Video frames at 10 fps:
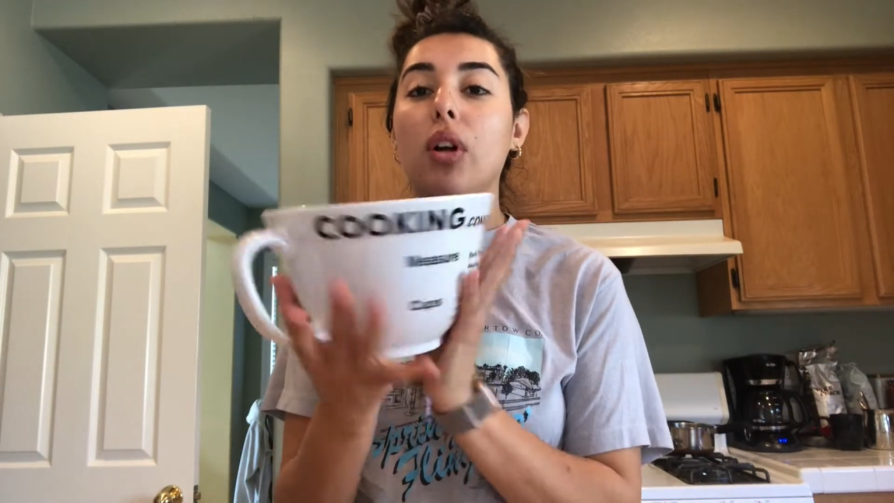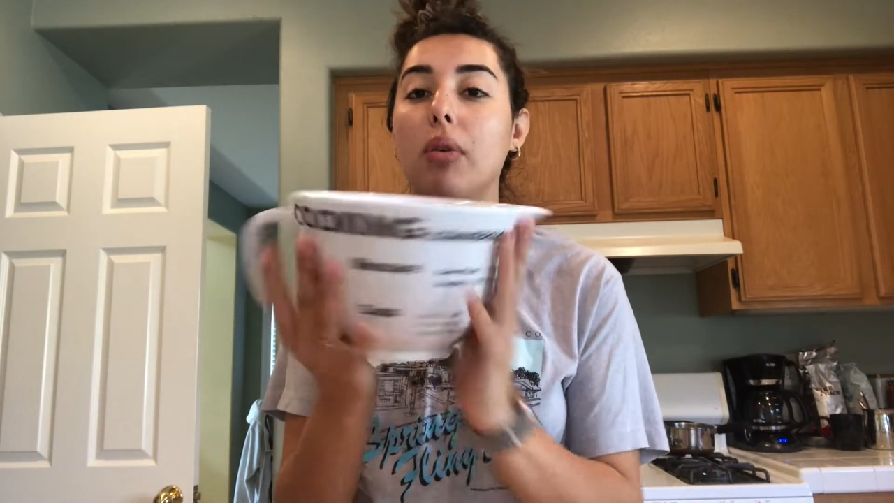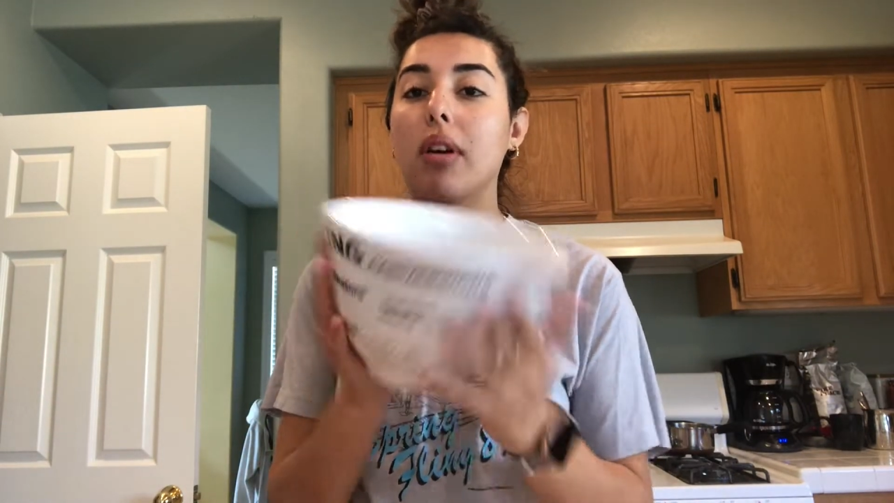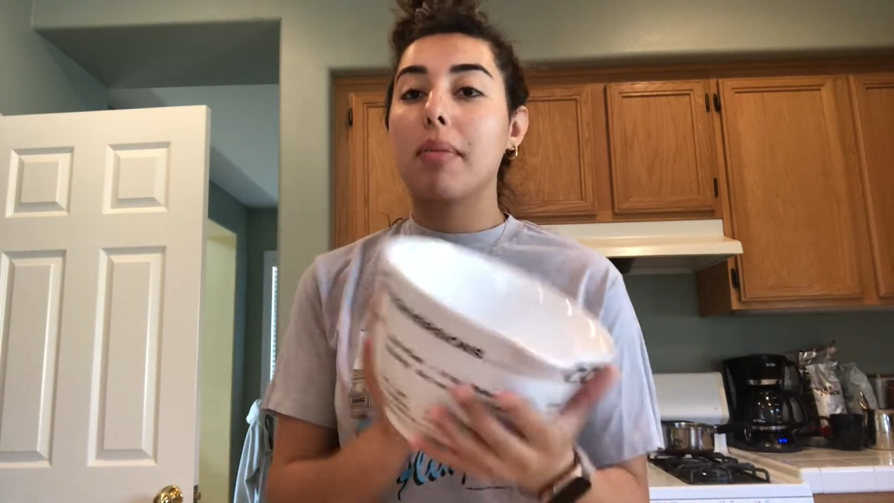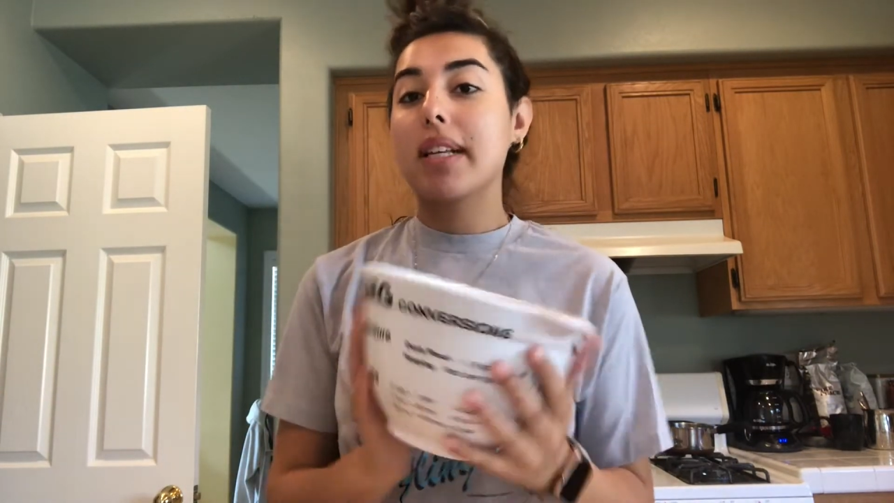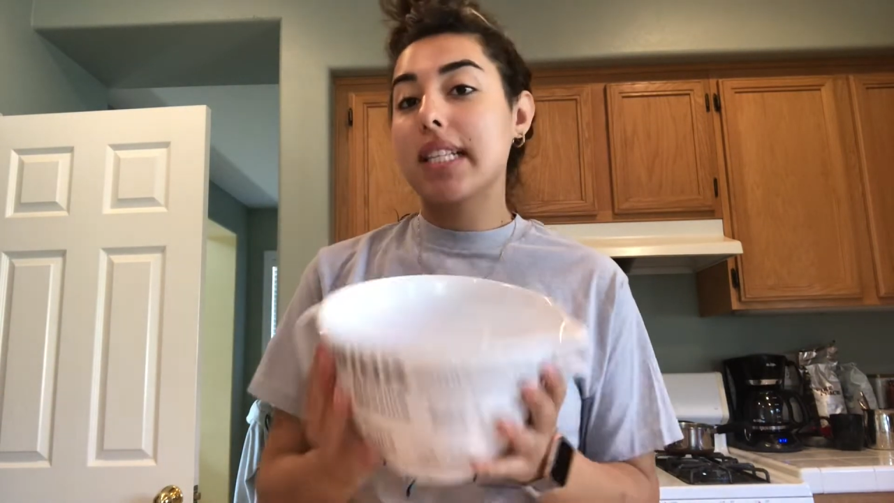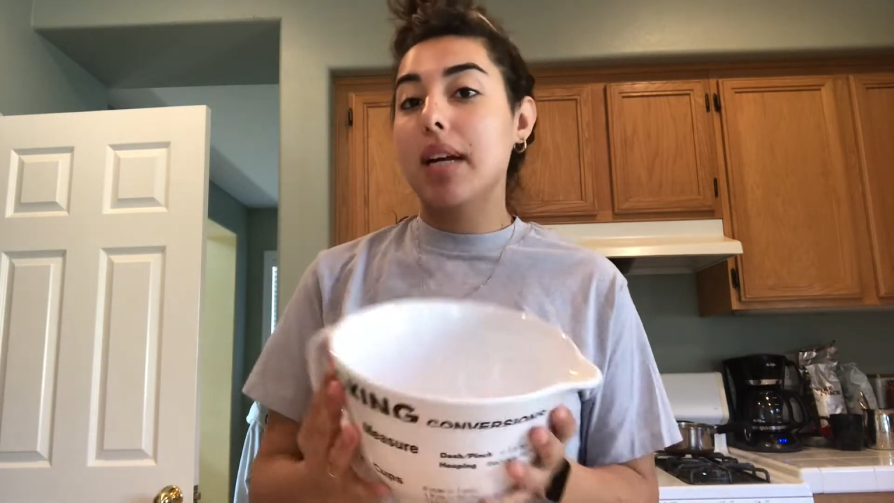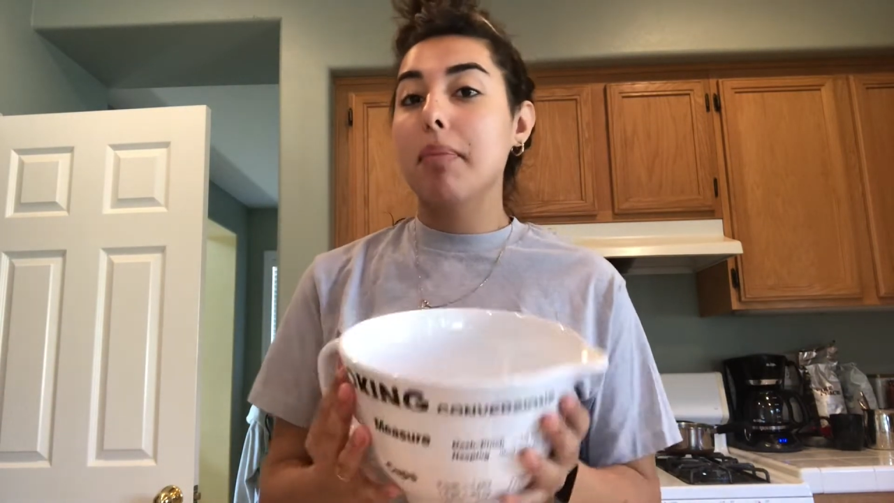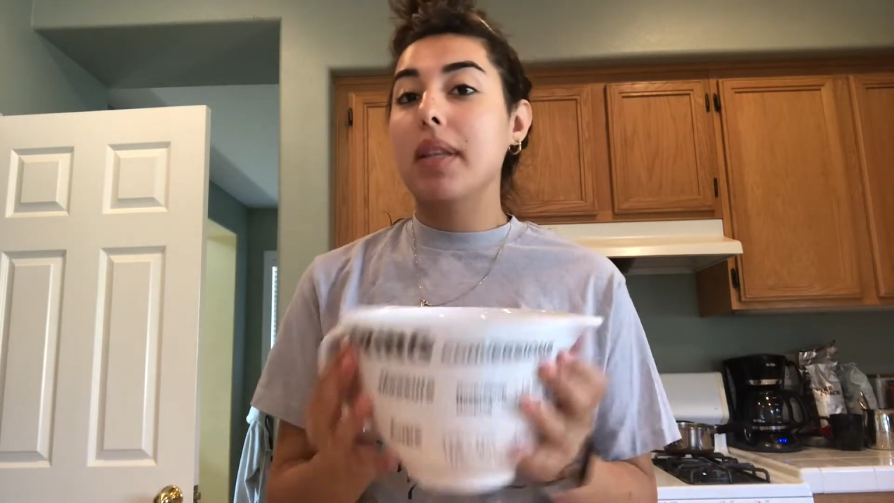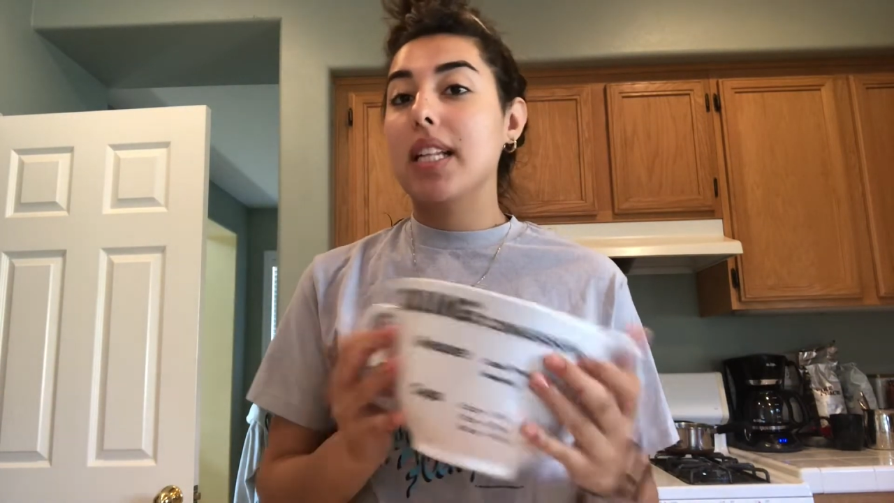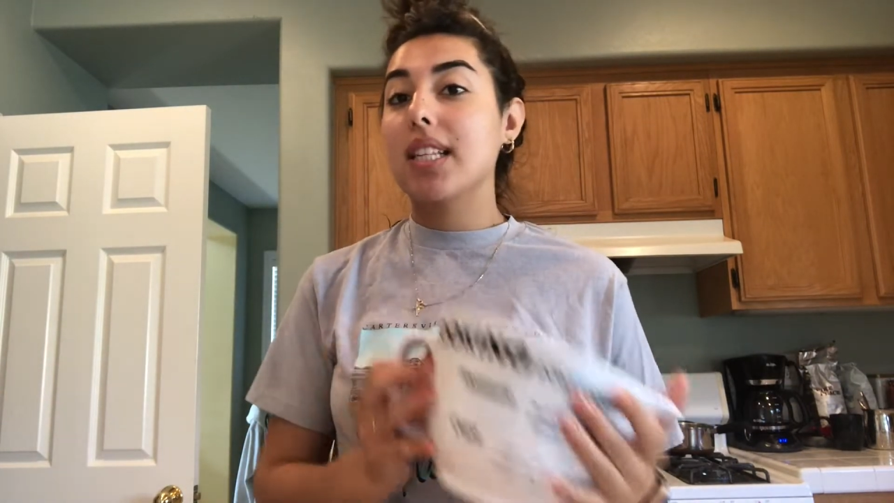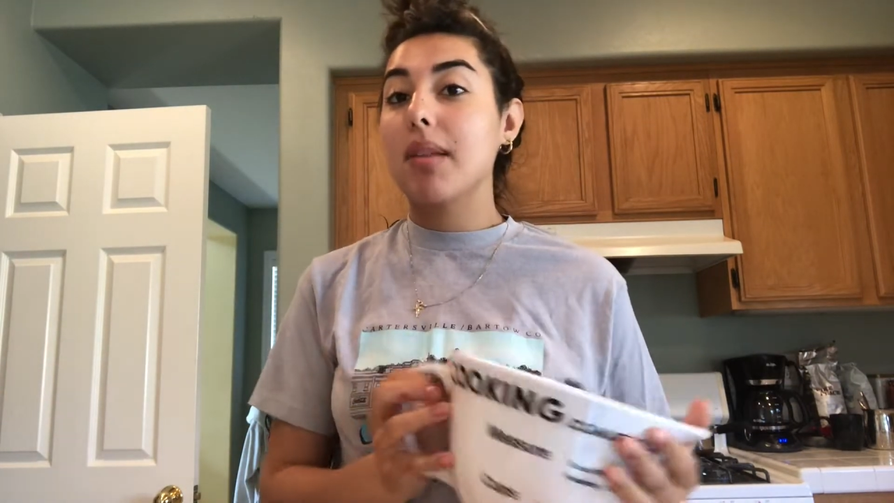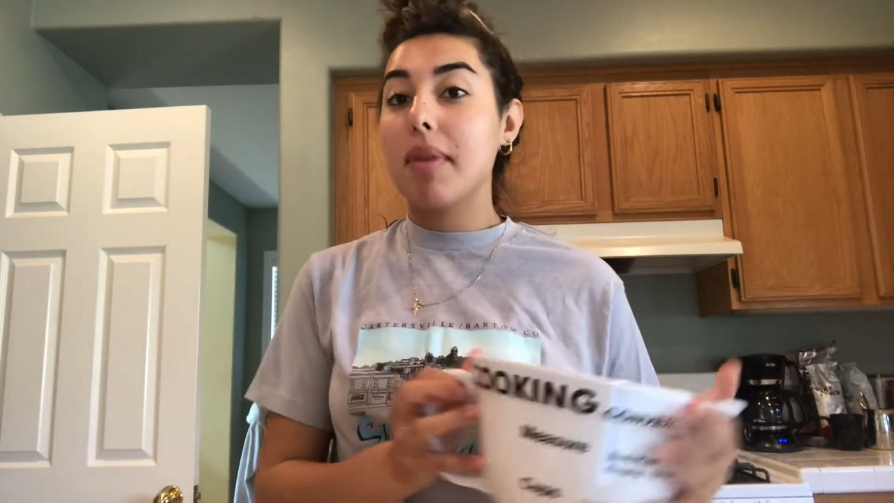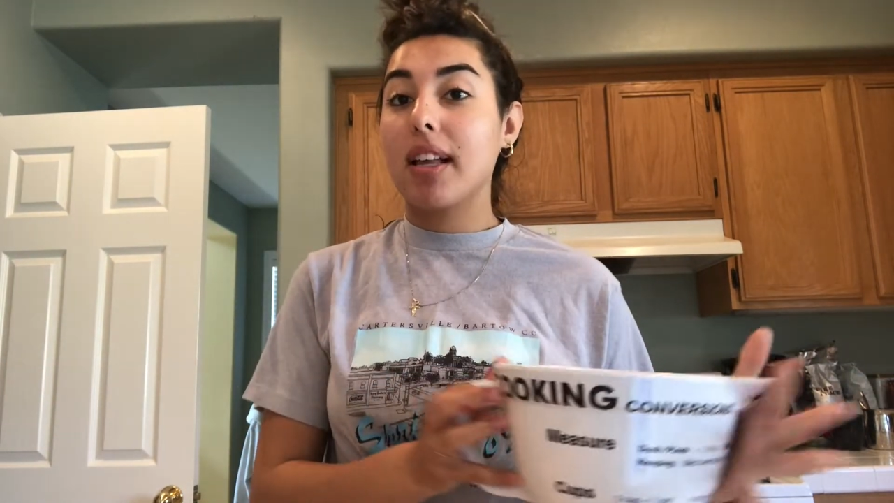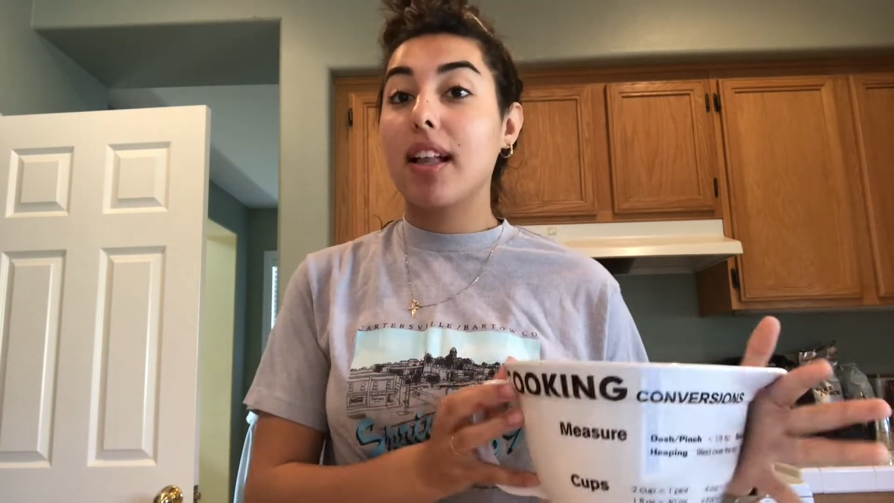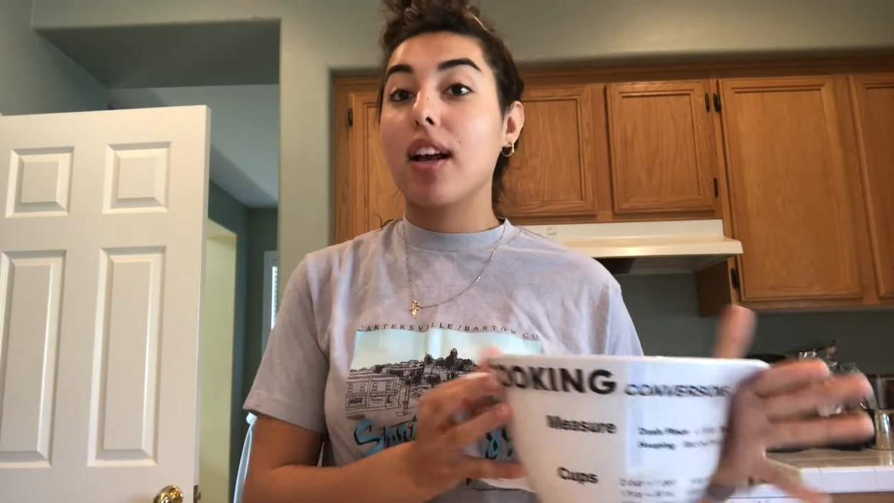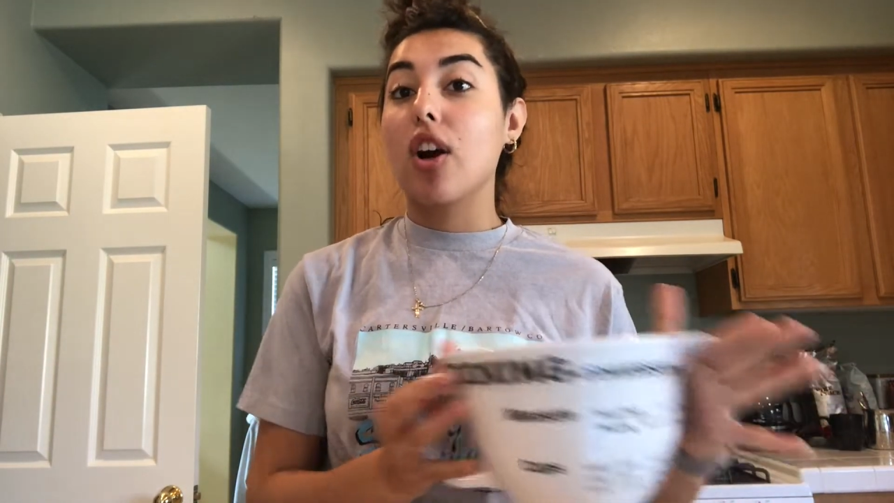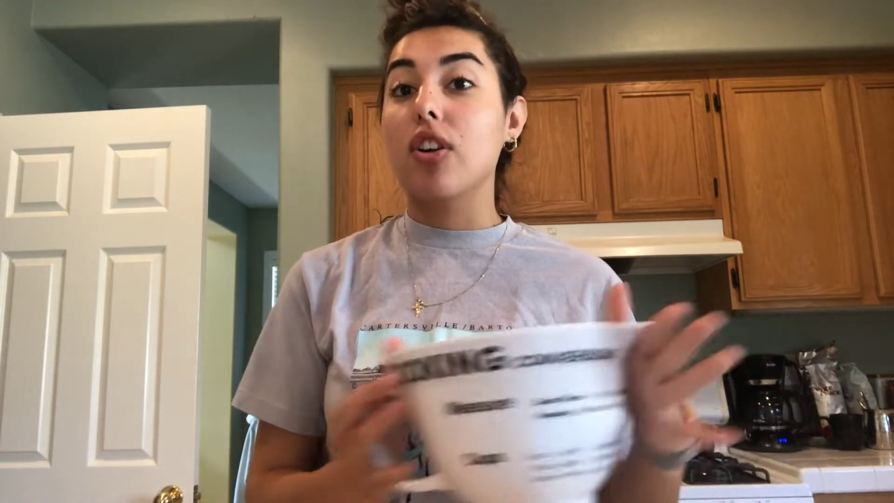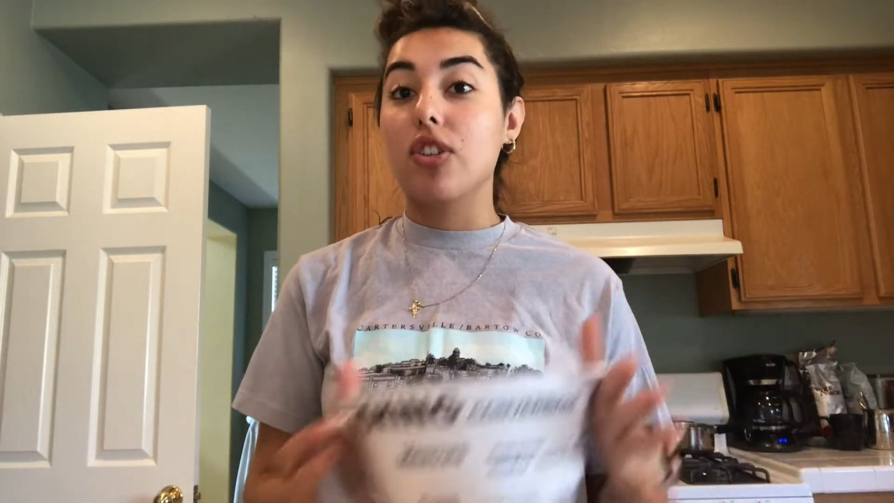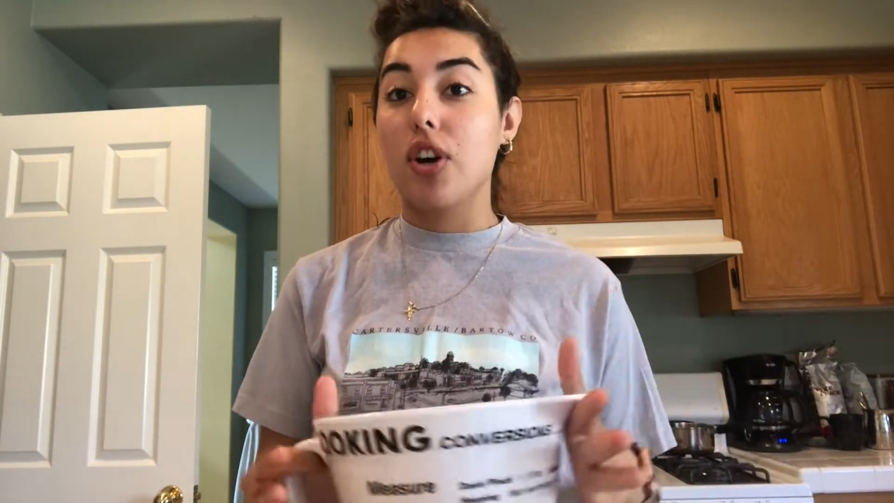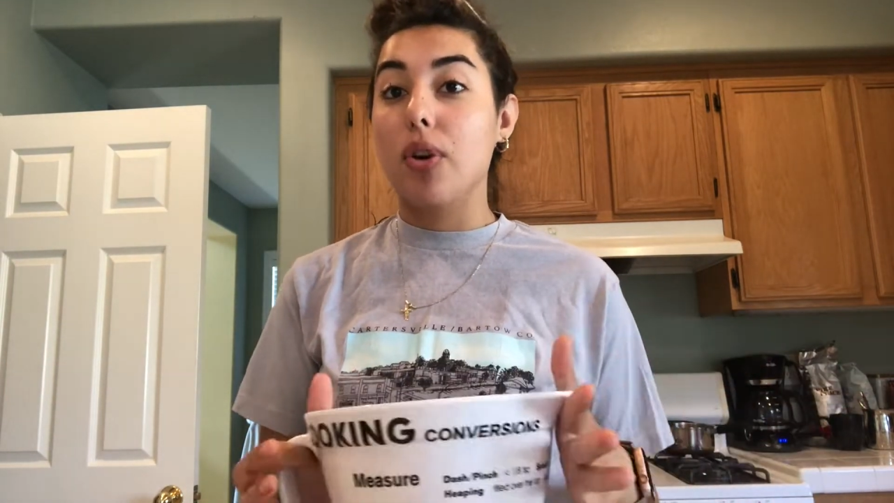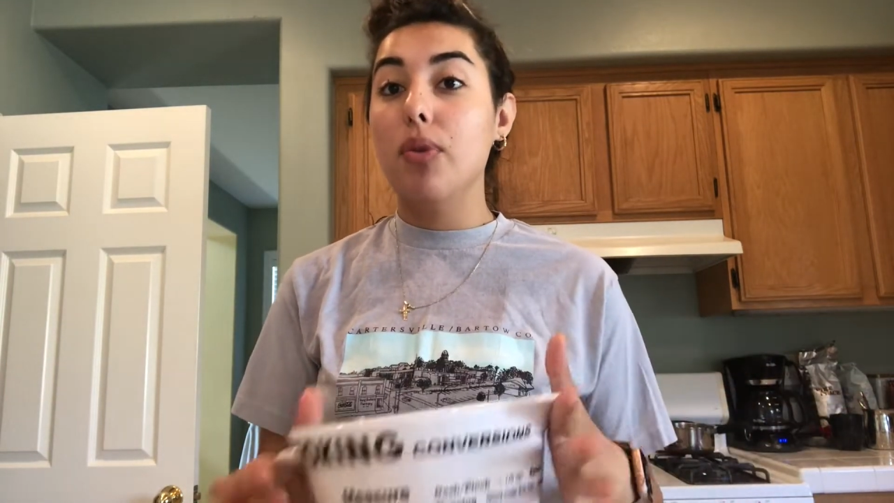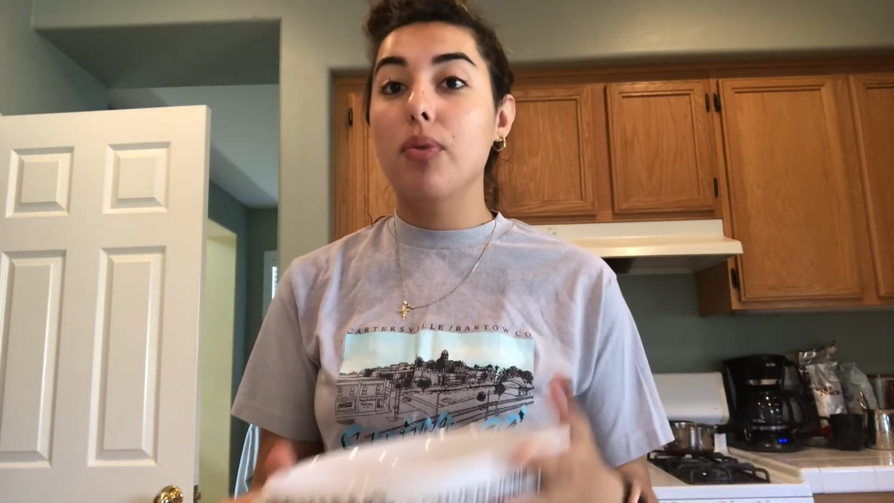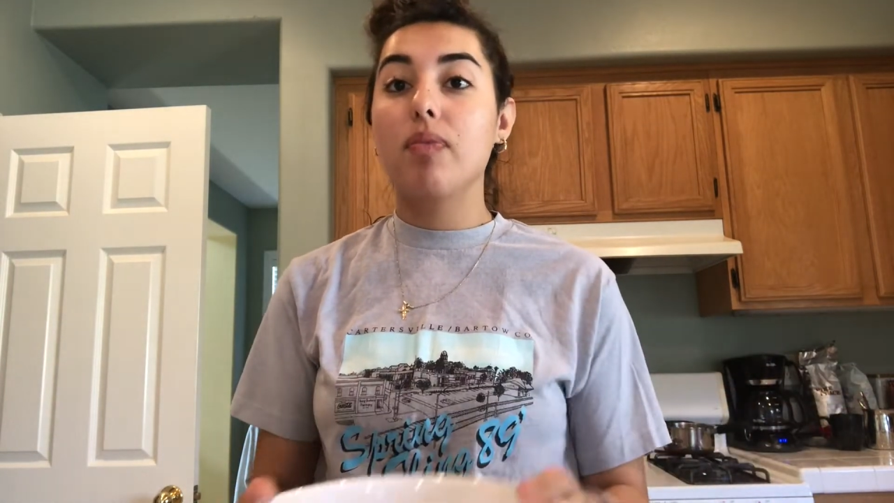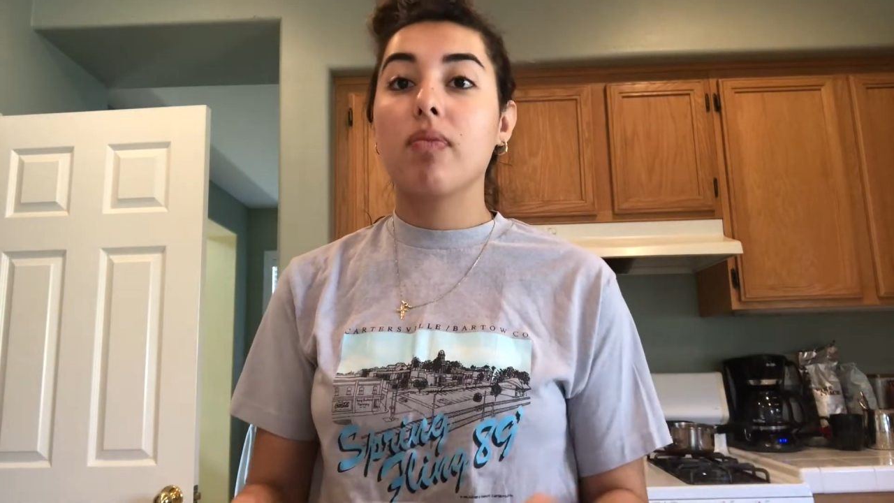We're gonna mix it up, and that's gonna make our dough.